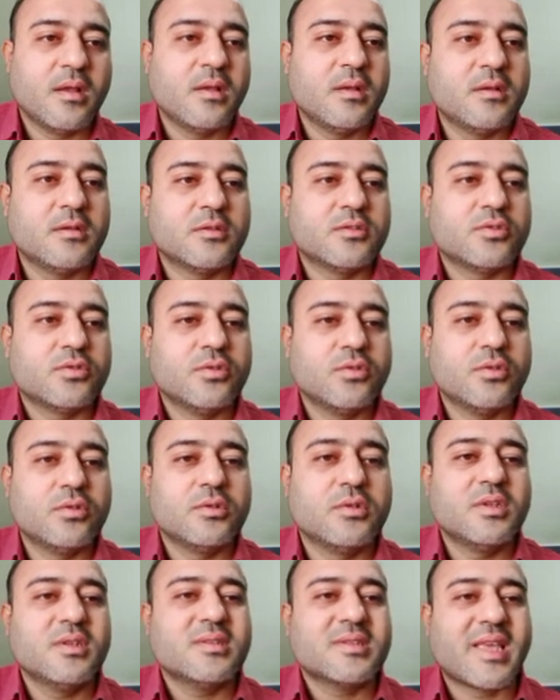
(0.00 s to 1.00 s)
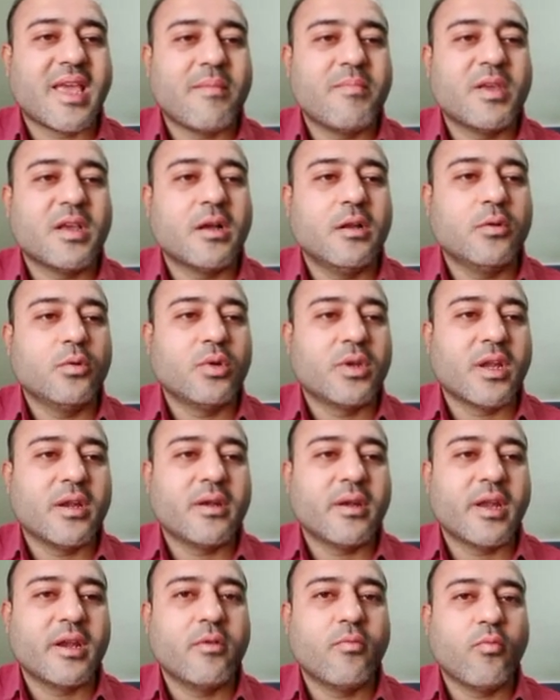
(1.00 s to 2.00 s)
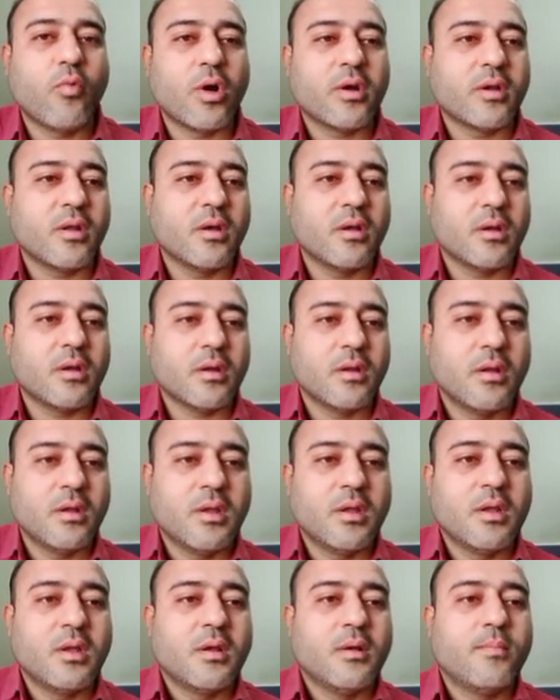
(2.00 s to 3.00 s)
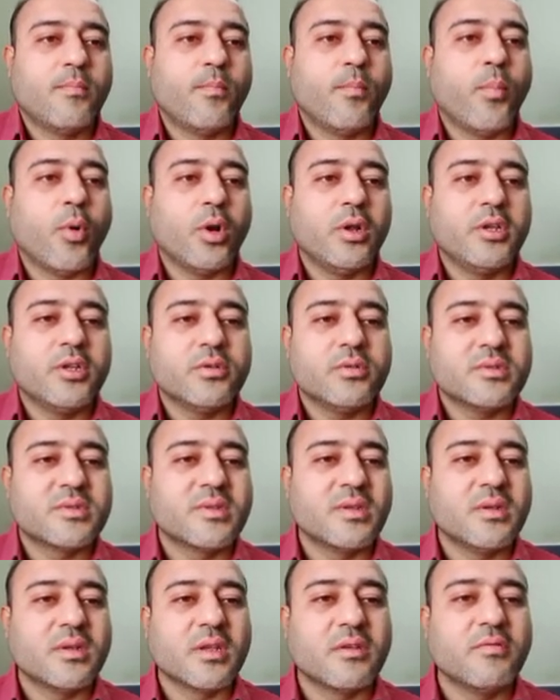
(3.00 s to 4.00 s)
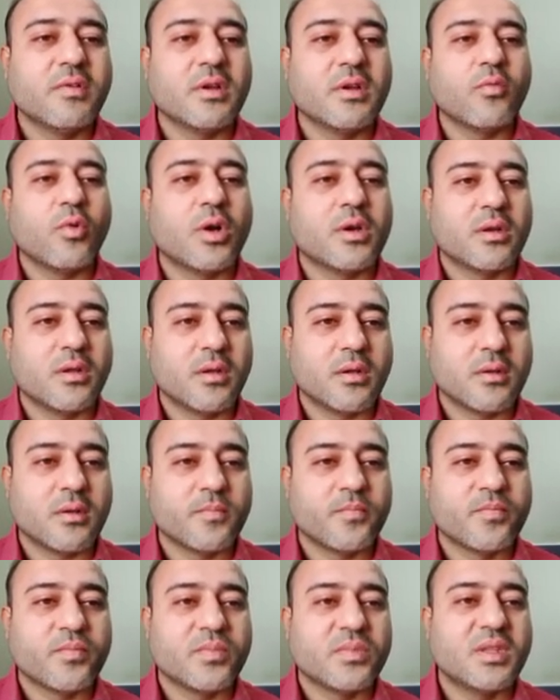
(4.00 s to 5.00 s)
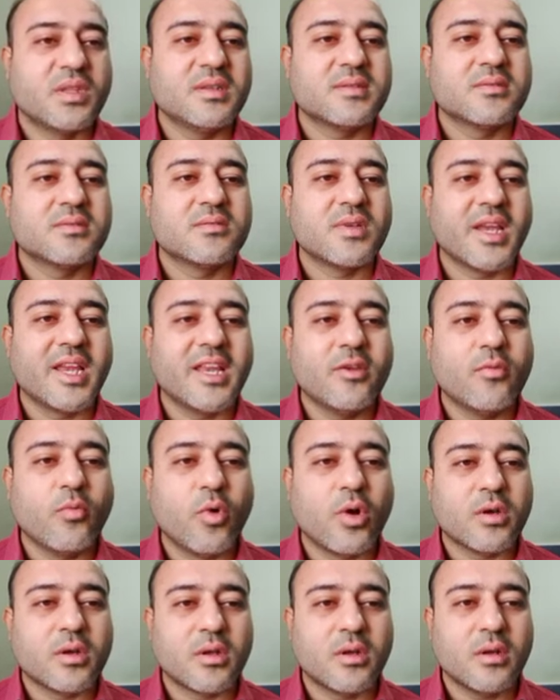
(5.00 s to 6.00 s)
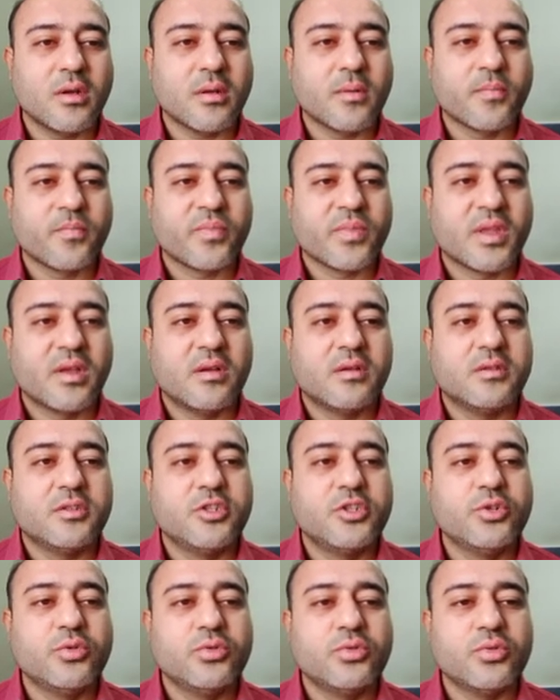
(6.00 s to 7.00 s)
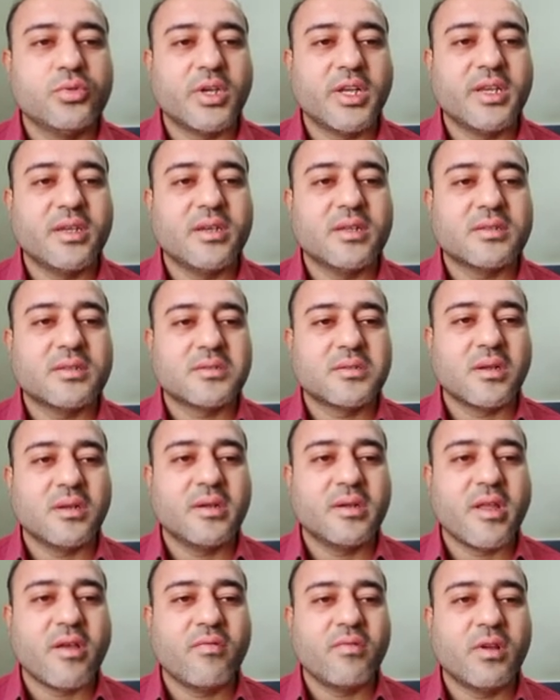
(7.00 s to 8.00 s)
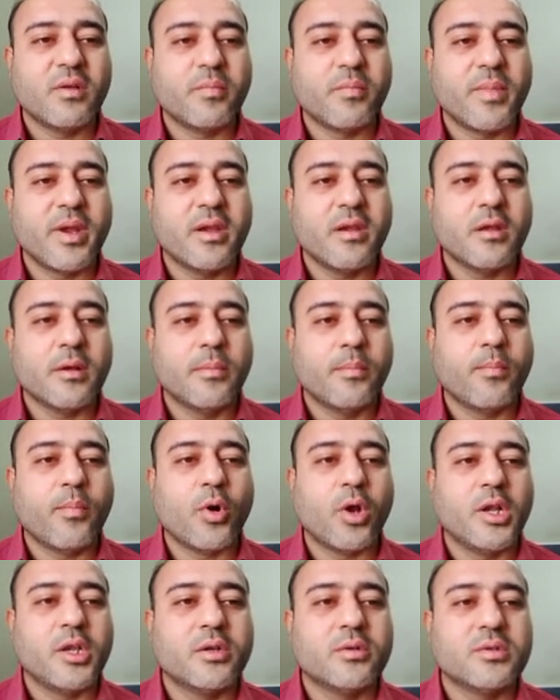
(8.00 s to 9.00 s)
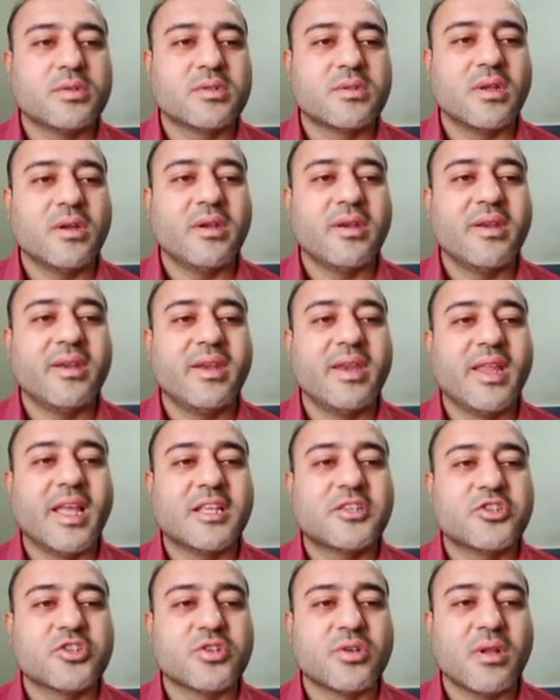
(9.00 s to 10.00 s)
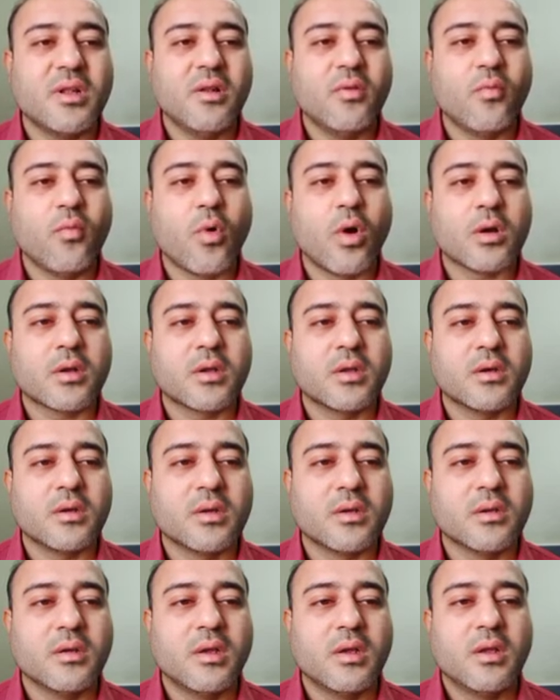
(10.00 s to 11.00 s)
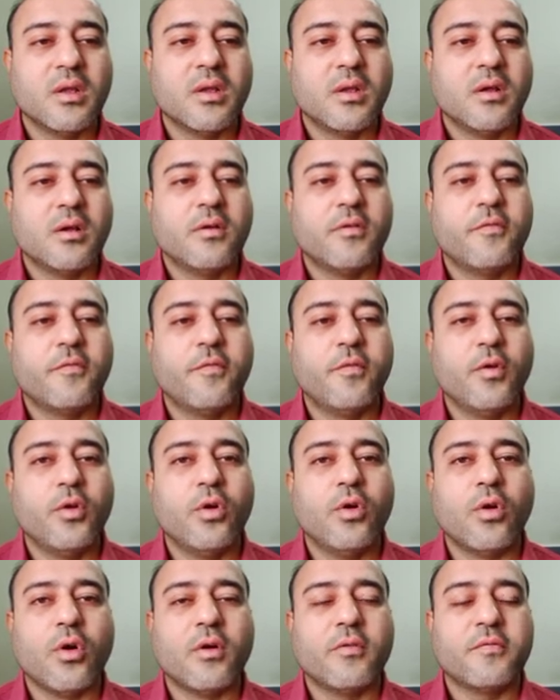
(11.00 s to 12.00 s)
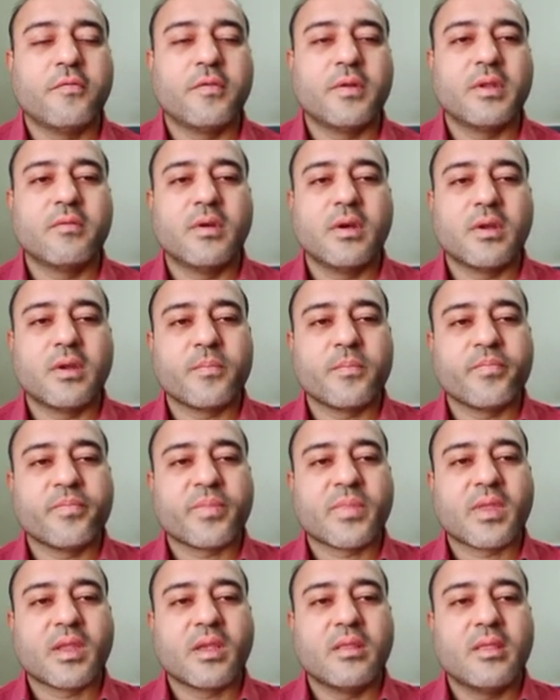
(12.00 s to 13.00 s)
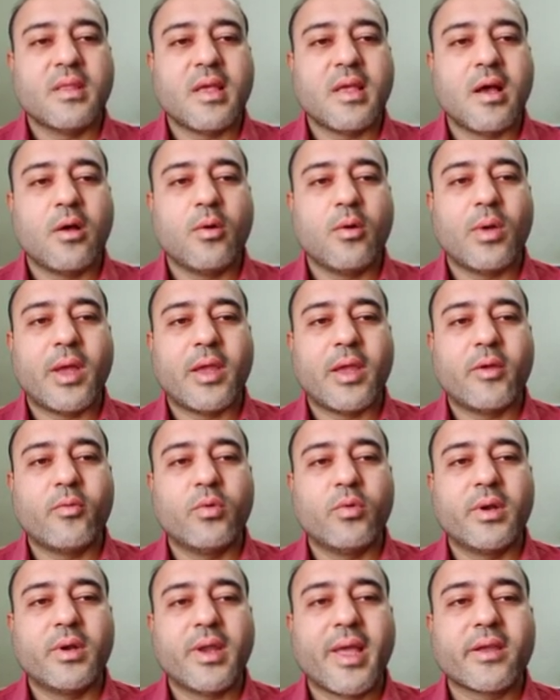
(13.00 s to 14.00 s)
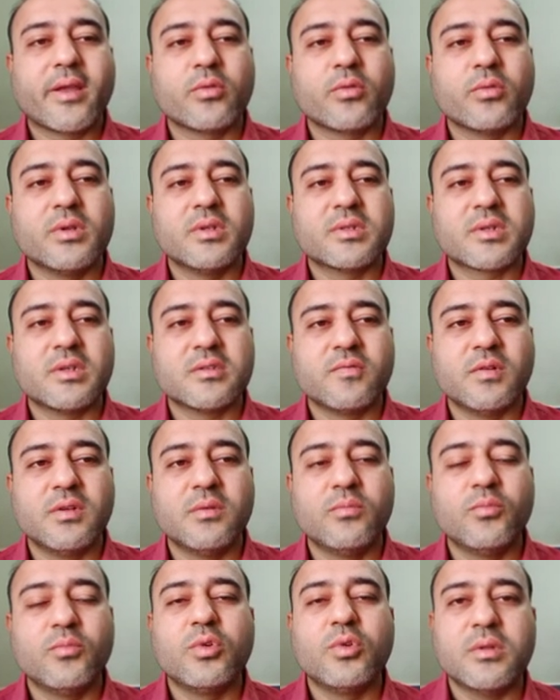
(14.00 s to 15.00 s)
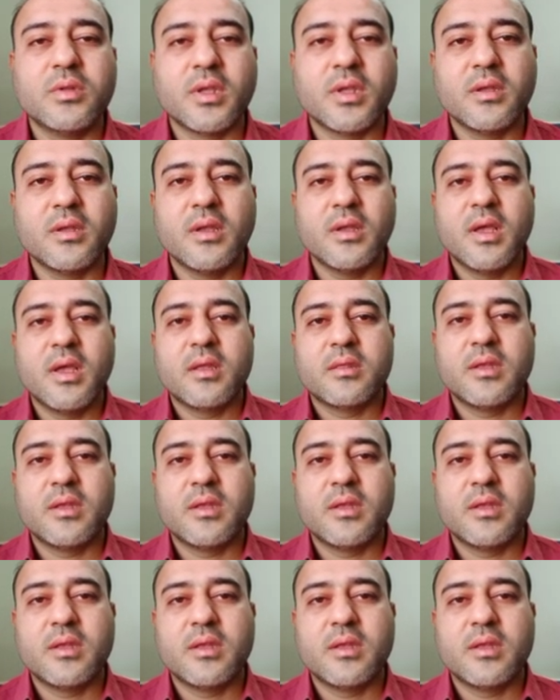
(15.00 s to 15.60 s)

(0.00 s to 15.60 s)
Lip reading: so this chemical oriented water pollutes the river water. This drained water, due to industrial development, pollutes the natural water flow of river. Now I would like to discuss one more thing, that we